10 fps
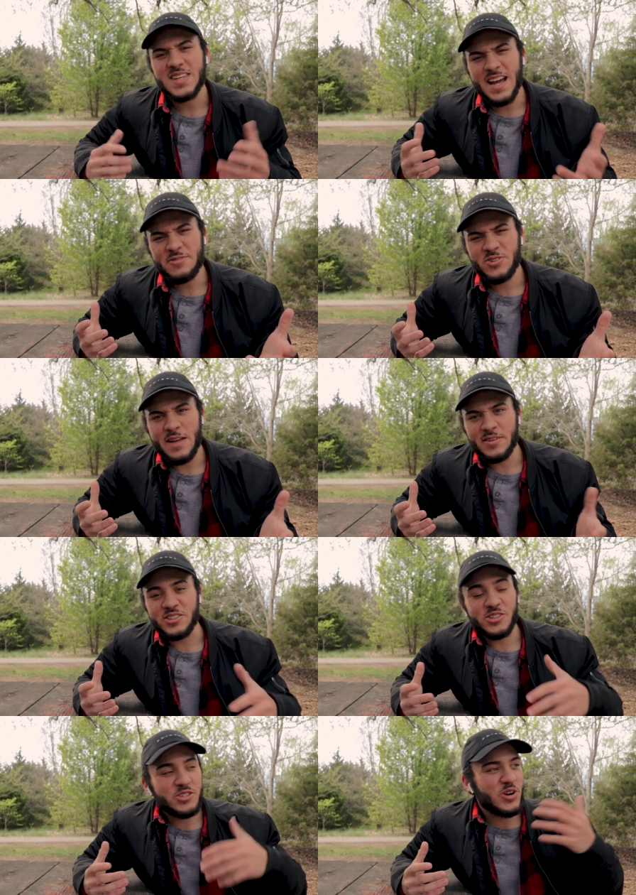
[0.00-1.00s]
And after having
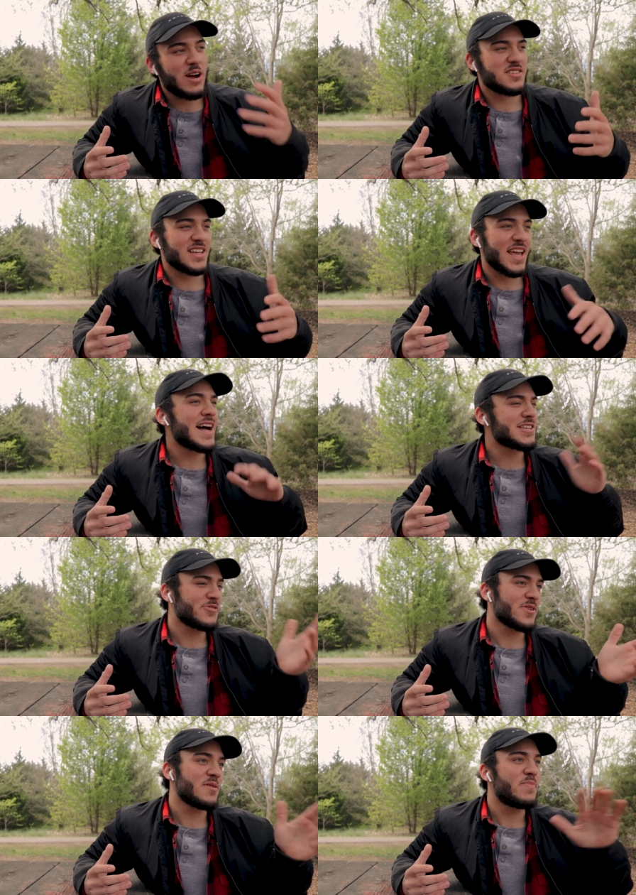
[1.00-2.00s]
surgery, I was in a cast
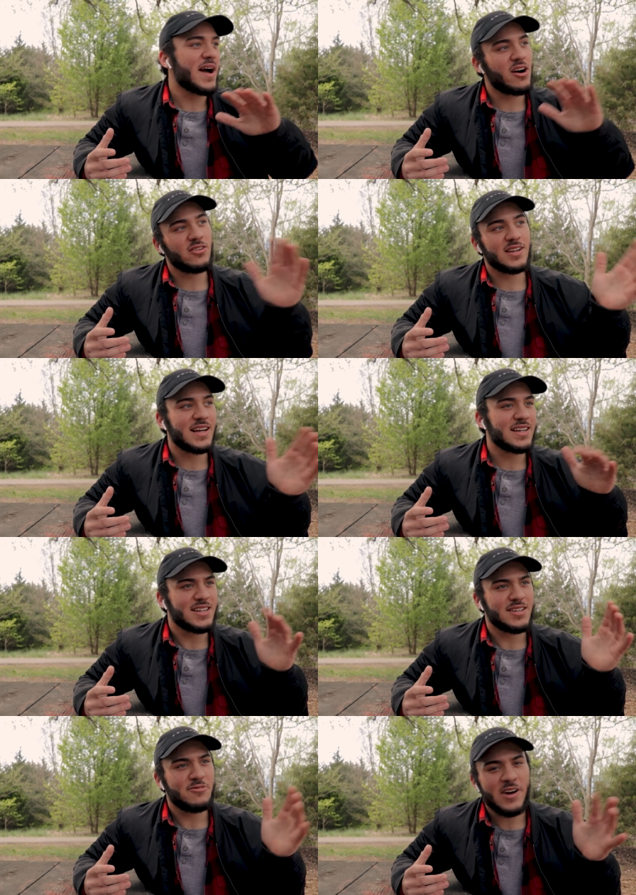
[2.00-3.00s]
for about
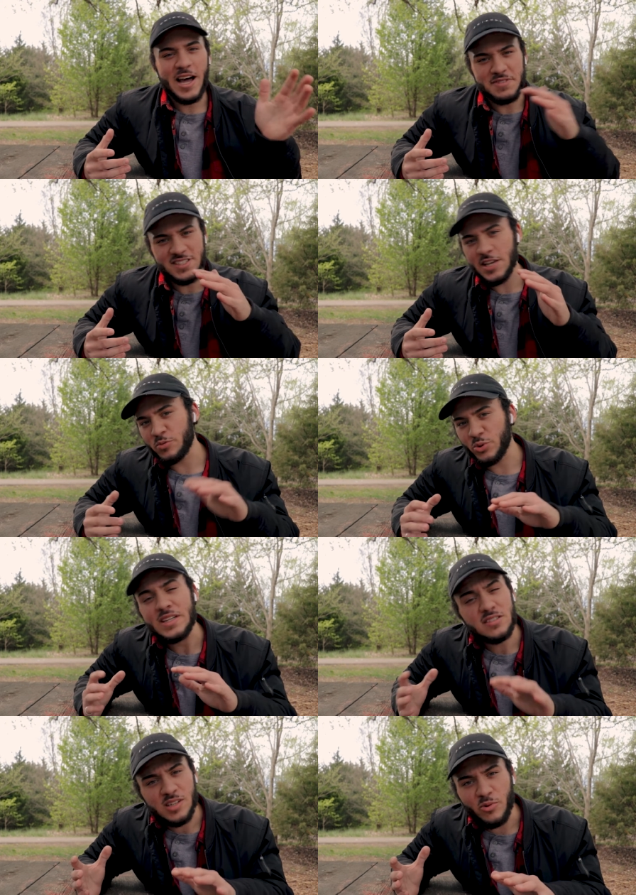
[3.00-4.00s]
uh, five to seven
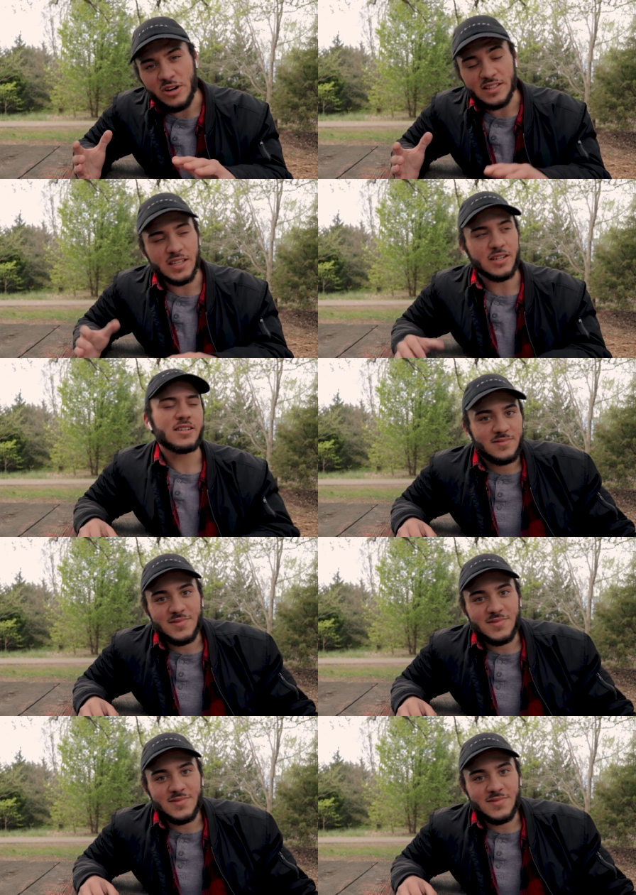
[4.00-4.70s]
weeks, somewhere in there.